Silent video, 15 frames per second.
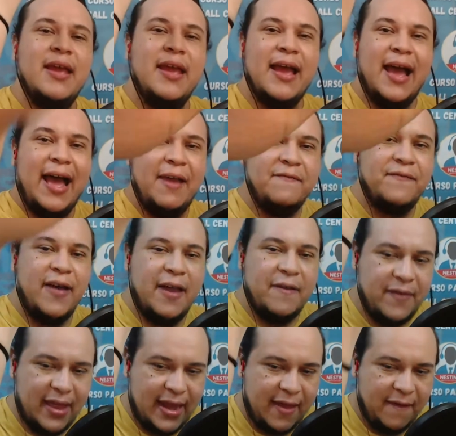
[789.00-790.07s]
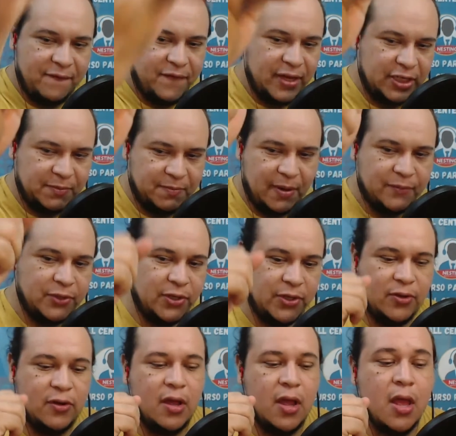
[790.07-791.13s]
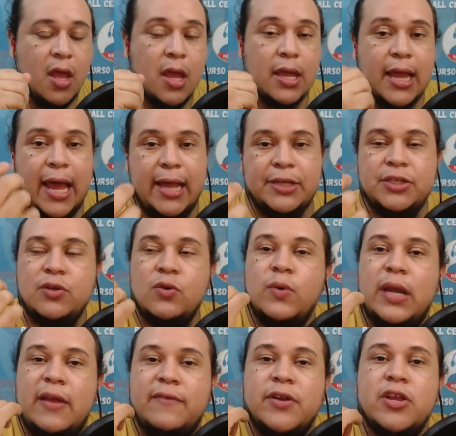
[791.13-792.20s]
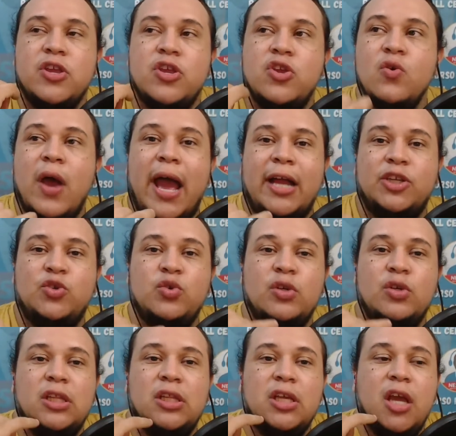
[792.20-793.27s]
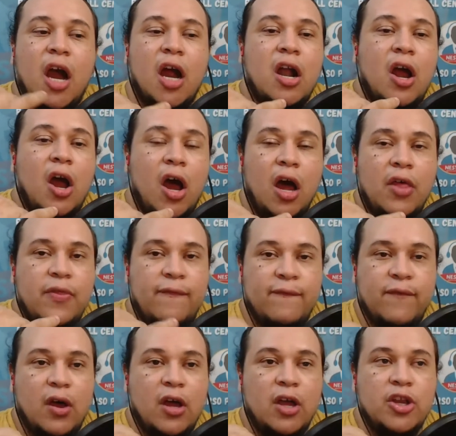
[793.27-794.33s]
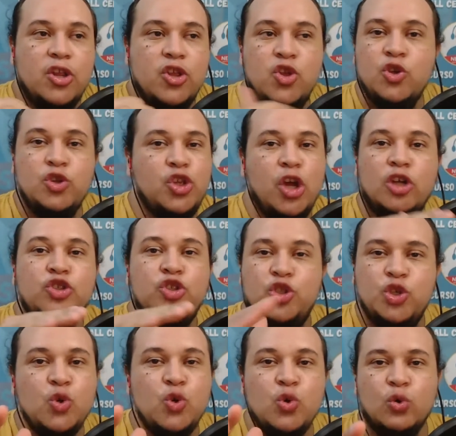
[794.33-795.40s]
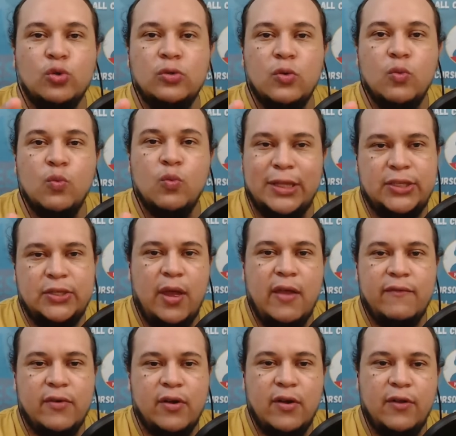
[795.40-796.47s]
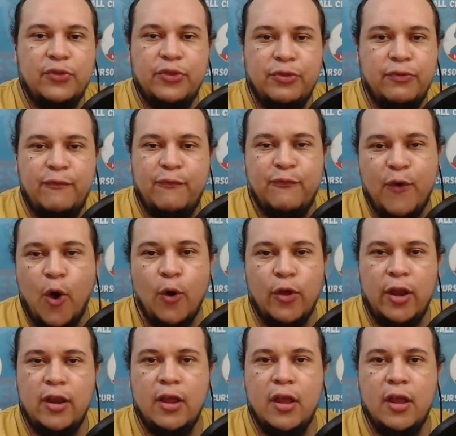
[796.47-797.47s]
High five and a fist bump to you. Guys, whenever you actually are on the phone, you don't do whatsoever phone.